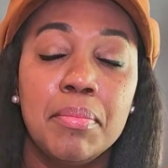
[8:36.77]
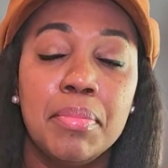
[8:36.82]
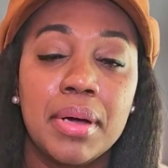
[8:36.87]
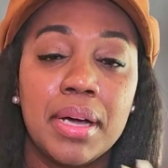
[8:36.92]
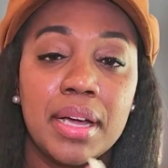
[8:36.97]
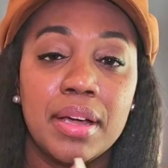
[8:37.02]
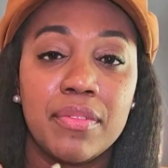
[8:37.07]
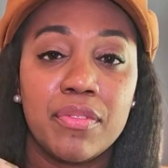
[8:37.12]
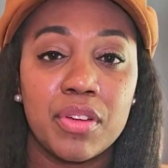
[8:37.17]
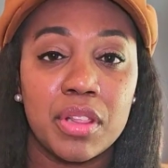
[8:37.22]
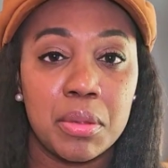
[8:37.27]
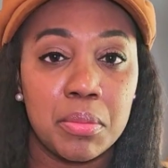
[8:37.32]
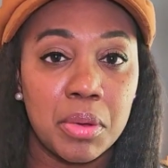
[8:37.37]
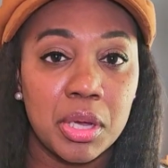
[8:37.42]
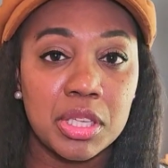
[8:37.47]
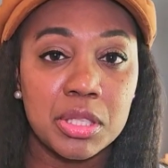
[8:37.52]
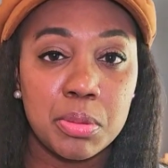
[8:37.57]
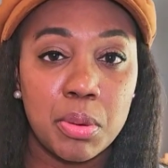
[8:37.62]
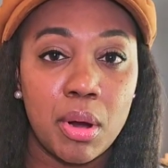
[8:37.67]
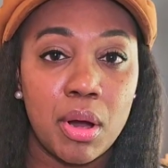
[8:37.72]
But for the
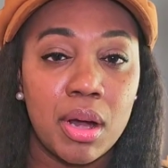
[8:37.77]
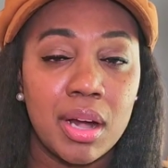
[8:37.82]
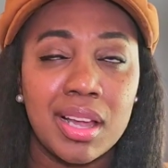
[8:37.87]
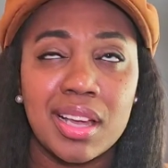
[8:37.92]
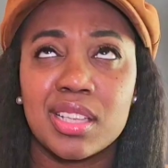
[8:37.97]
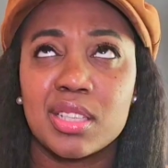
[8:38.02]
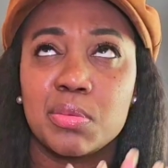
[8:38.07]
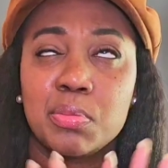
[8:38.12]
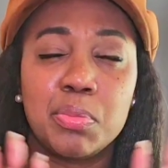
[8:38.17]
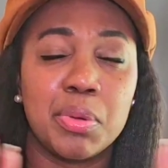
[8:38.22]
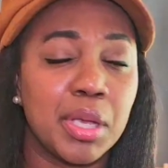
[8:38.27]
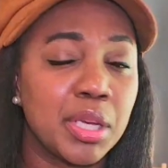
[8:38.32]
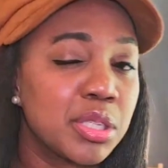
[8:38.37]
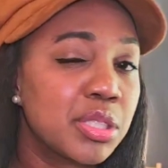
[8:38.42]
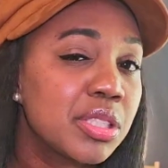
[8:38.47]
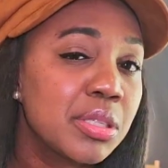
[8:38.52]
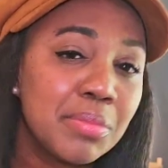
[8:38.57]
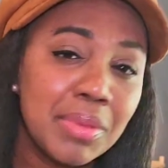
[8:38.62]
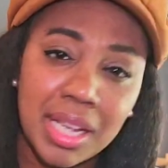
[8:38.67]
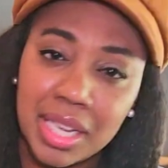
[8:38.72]
most part,
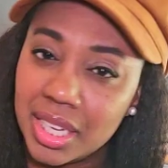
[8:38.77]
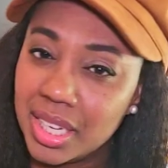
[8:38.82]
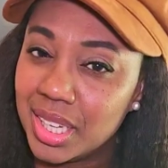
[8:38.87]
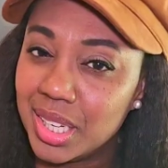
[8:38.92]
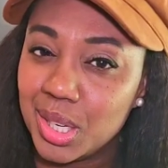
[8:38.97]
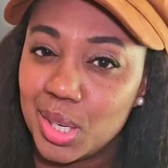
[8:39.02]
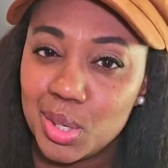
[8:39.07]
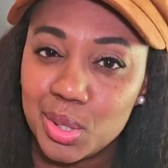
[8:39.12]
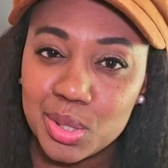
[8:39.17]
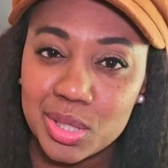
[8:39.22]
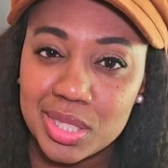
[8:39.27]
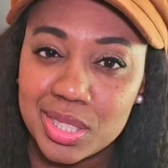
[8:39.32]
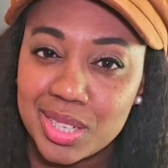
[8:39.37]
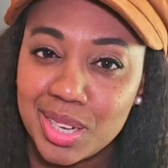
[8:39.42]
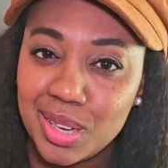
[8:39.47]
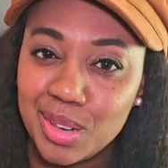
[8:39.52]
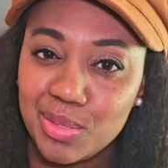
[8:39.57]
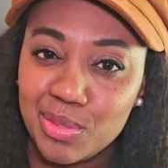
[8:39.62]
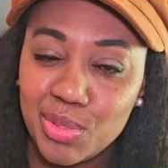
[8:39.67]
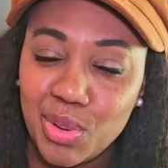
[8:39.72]
especially my kiddo
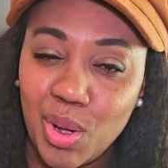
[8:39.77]
stuff,